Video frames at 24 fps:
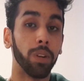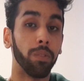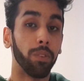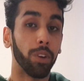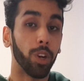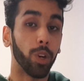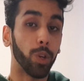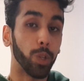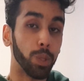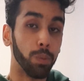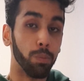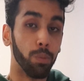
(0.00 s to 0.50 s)
I'm going
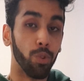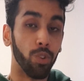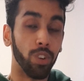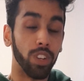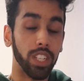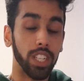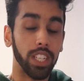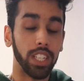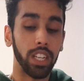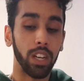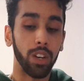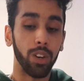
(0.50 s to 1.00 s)
to go into more in
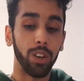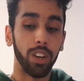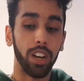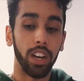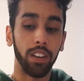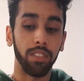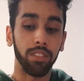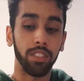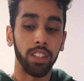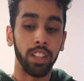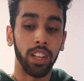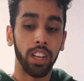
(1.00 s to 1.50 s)
detail
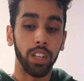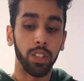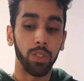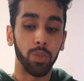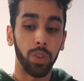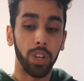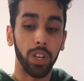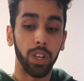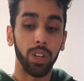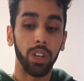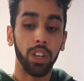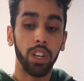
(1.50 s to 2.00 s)
after that as
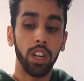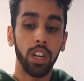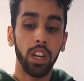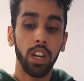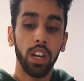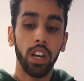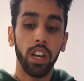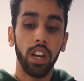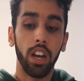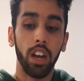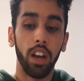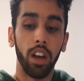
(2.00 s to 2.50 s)
well.
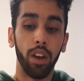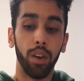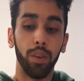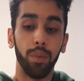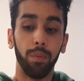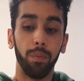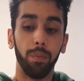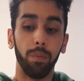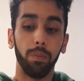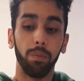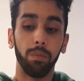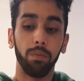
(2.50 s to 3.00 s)

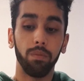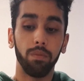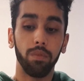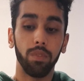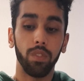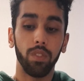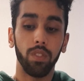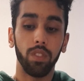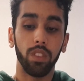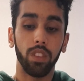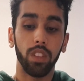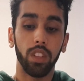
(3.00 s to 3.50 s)

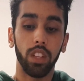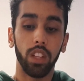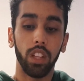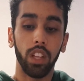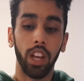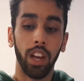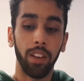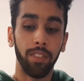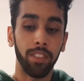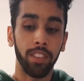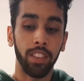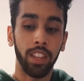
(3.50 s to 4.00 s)

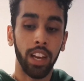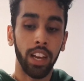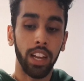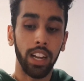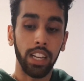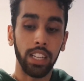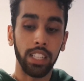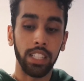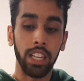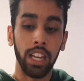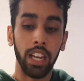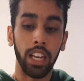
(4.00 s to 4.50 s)
After that,
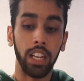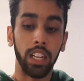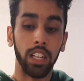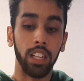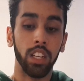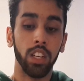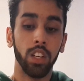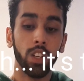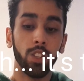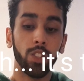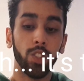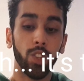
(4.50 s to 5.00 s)
I said,
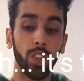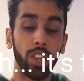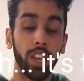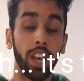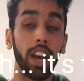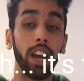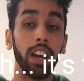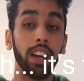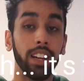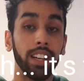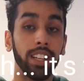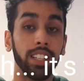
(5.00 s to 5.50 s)
so
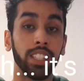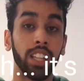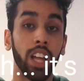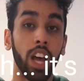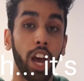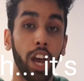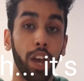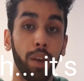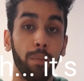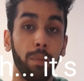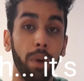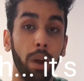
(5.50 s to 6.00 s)
yeah, it's
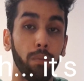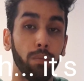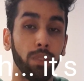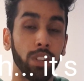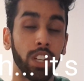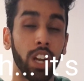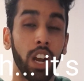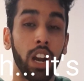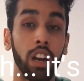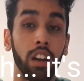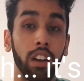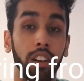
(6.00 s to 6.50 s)
time. I'm
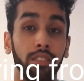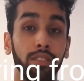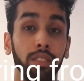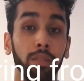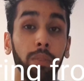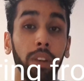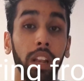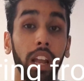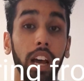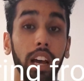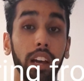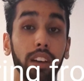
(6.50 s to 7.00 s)
retiring
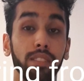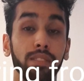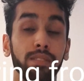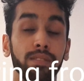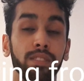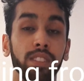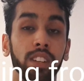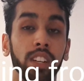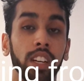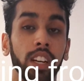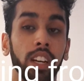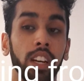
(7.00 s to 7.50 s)
from life.
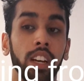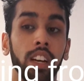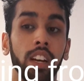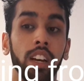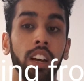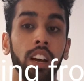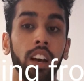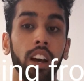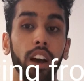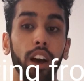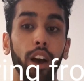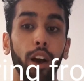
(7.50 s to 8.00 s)

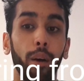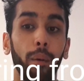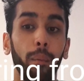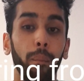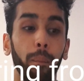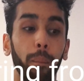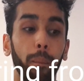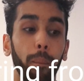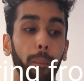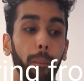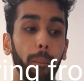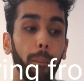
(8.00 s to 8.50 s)

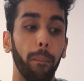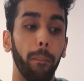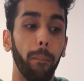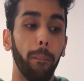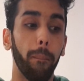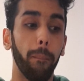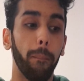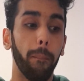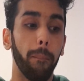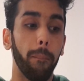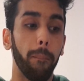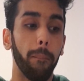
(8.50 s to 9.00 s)

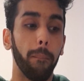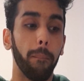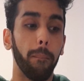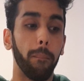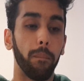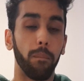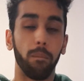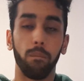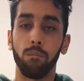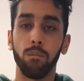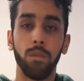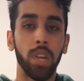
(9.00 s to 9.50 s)

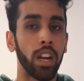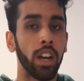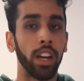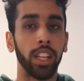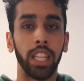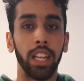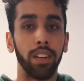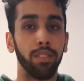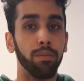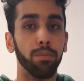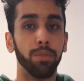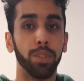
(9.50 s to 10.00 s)
Got
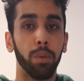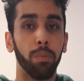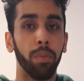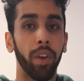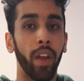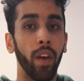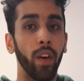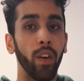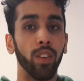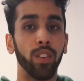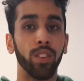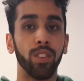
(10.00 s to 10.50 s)
that from someone
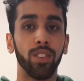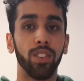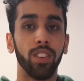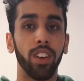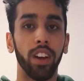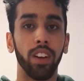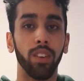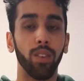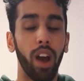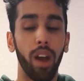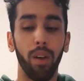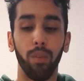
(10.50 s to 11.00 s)
else.
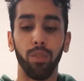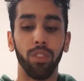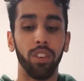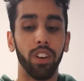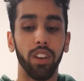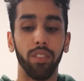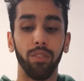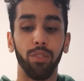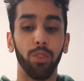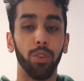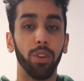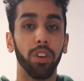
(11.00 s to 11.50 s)
I wouldn't
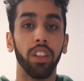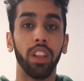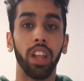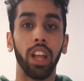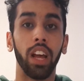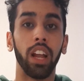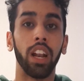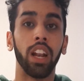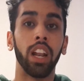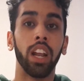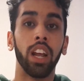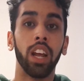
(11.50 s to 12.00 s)
have thought of
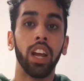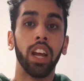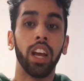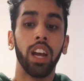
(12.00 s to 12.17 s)
that.